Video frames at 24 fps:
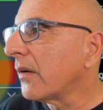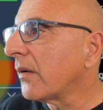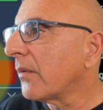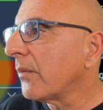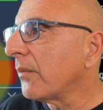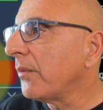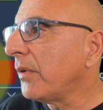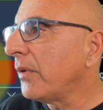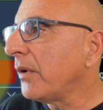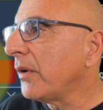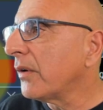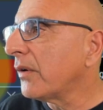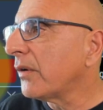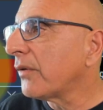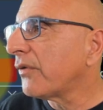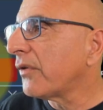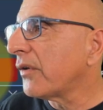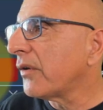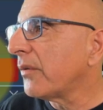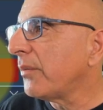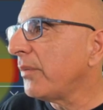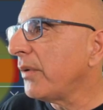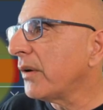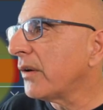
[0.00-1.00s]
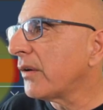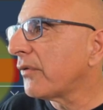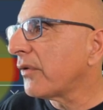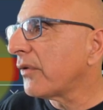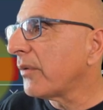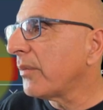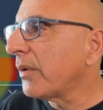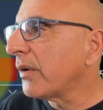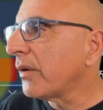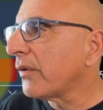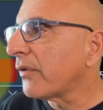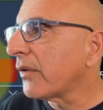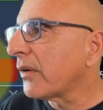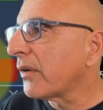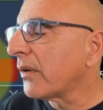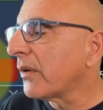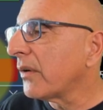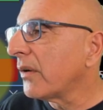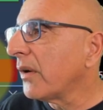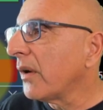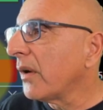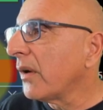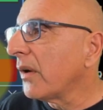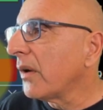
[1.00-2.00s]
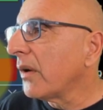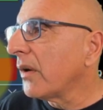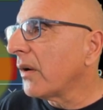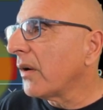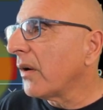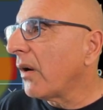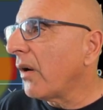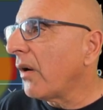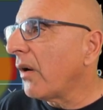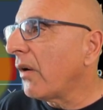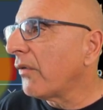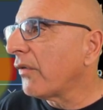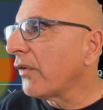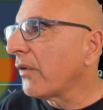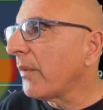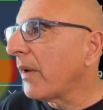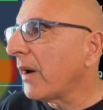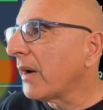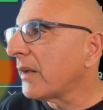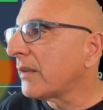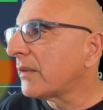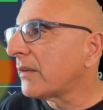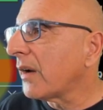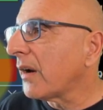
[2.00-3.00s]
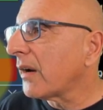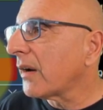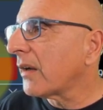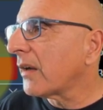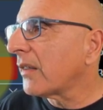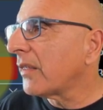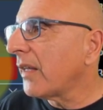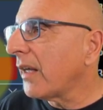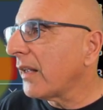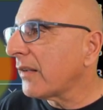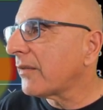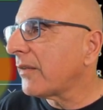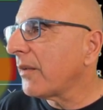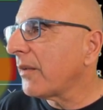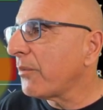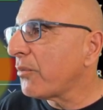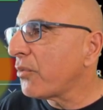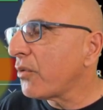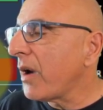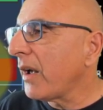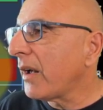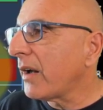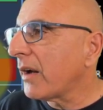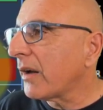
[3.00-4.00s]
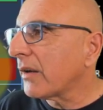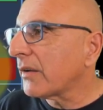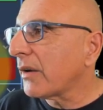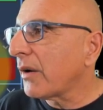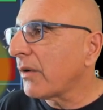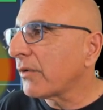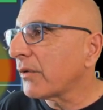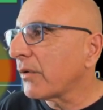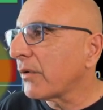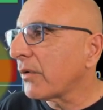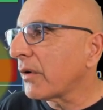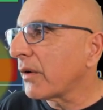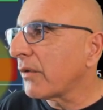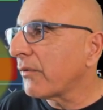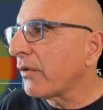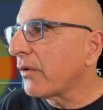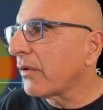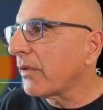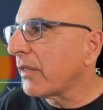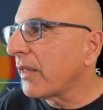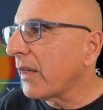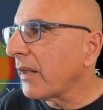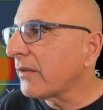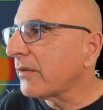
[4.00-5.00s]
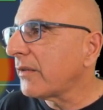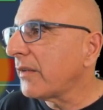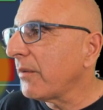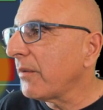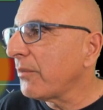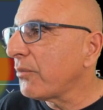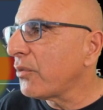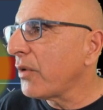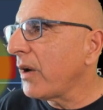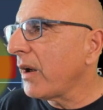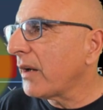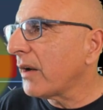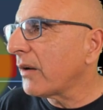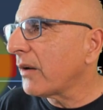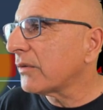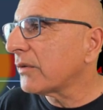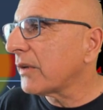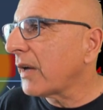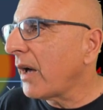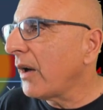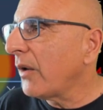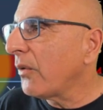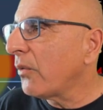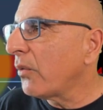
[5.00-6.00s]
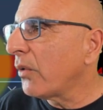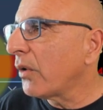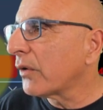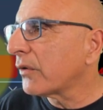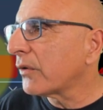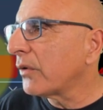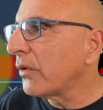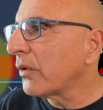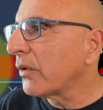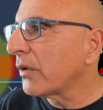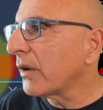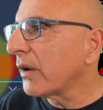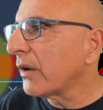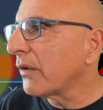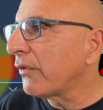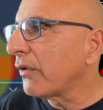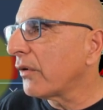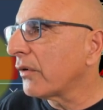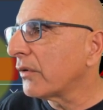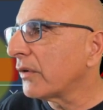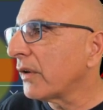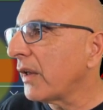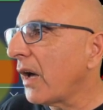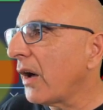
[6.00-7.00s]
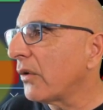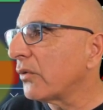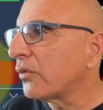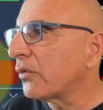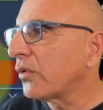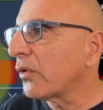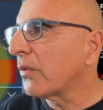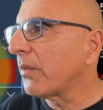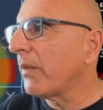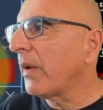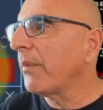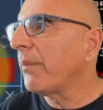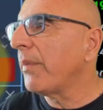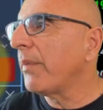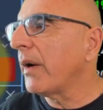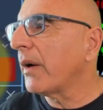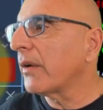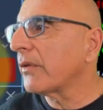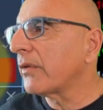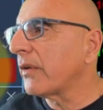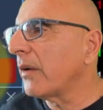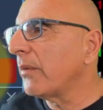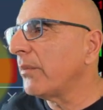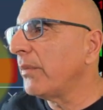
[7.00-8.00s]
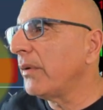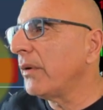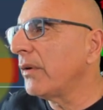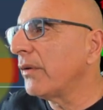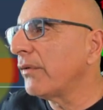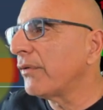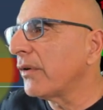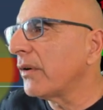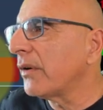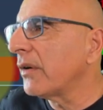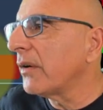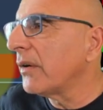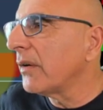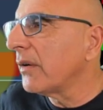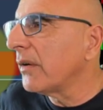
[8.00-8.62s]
Beautiful, beautiful, beautiful. Over my target. That's the breakout I was looking for. That's the breakout I was looking for. Now took my partial. Beautiful.